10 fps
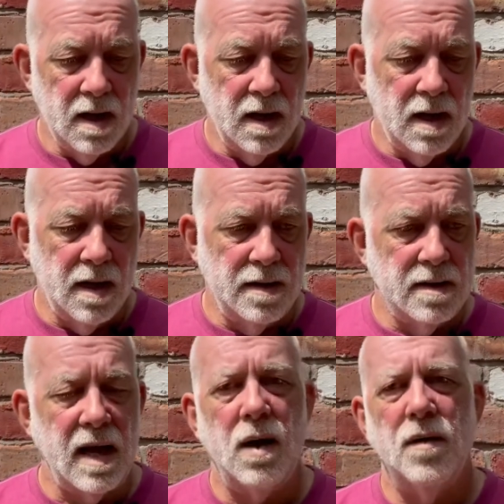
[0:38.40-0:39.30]
And
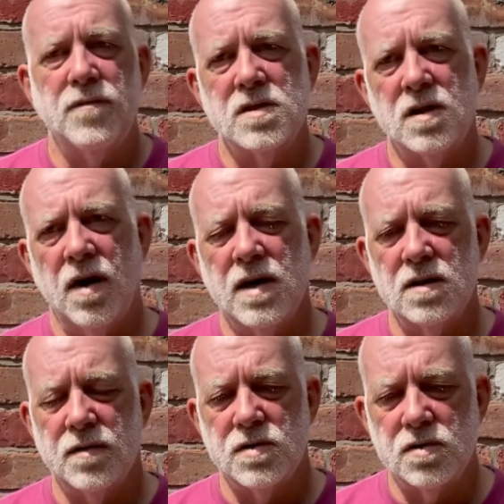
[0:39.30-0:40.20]
now I've retired and
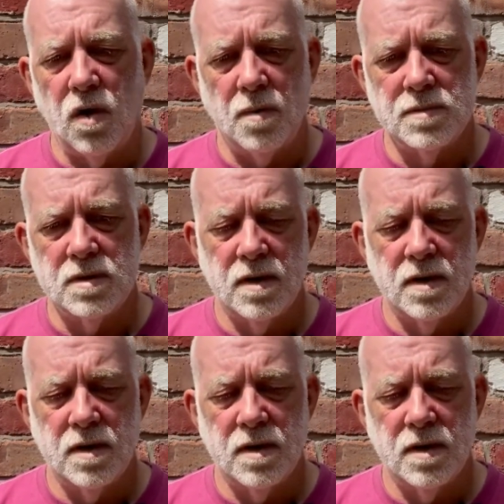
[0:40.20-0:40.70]
I've stopped.